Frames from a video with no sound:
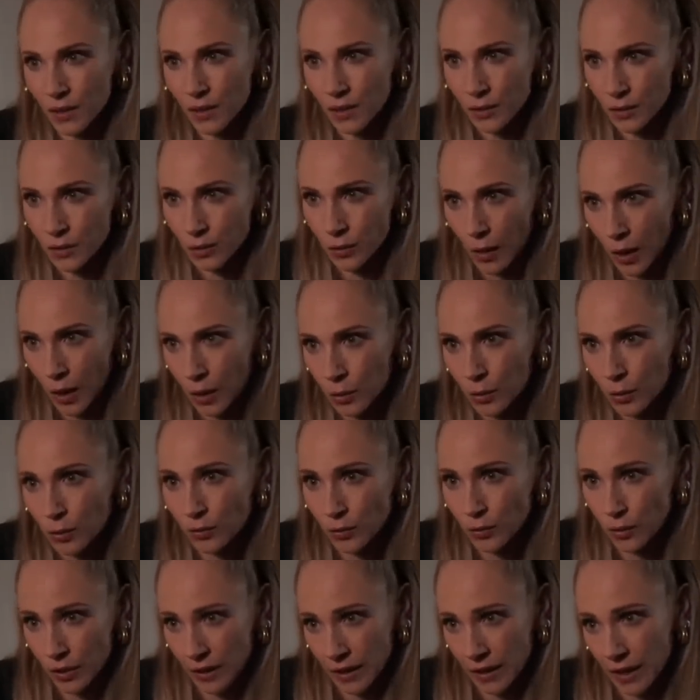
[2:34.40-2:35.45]
your uncle
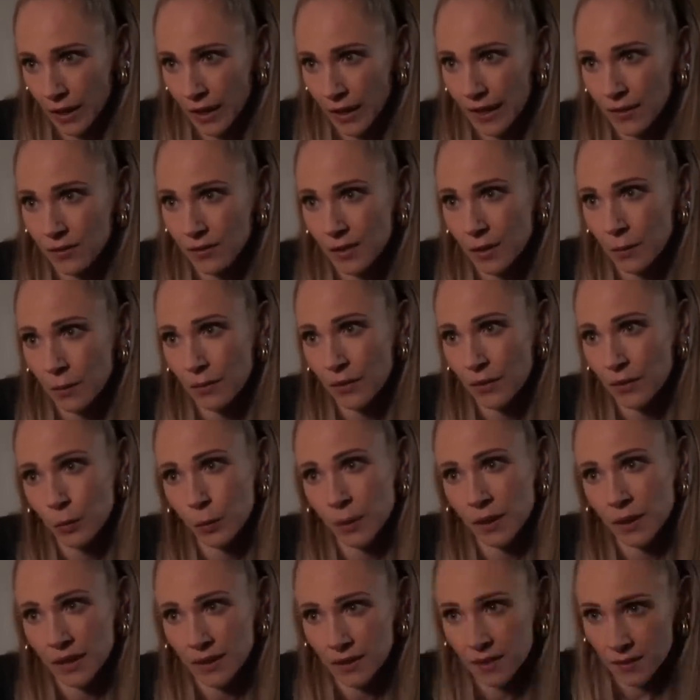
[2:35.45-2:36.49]
roy and i have something we
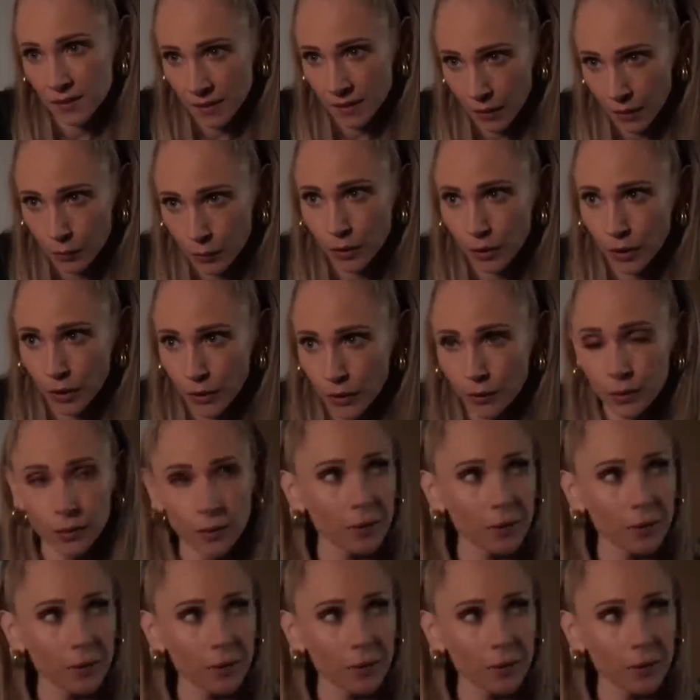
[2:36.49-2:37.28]
need to tell you